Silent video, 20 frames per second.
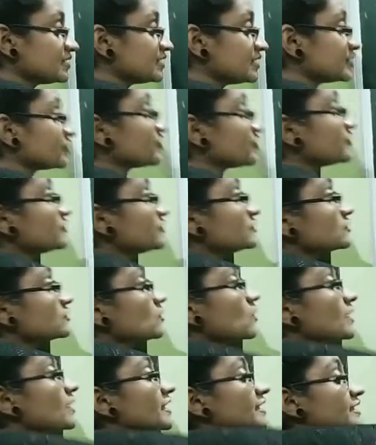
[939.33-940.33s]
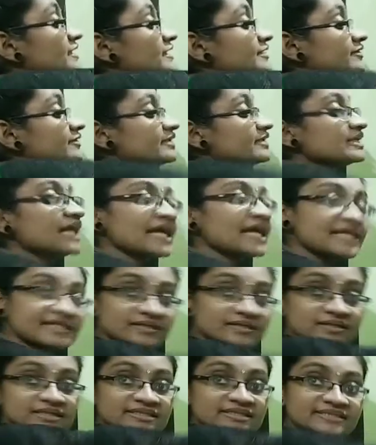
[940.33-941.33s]
liquid, solid, liquid,
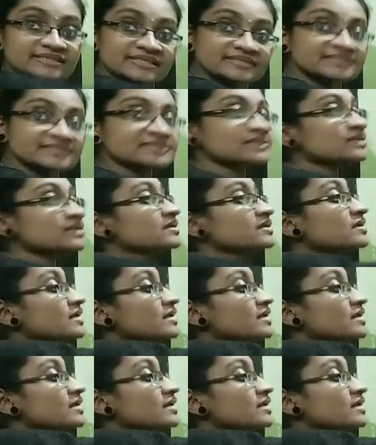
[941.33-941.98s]
like it is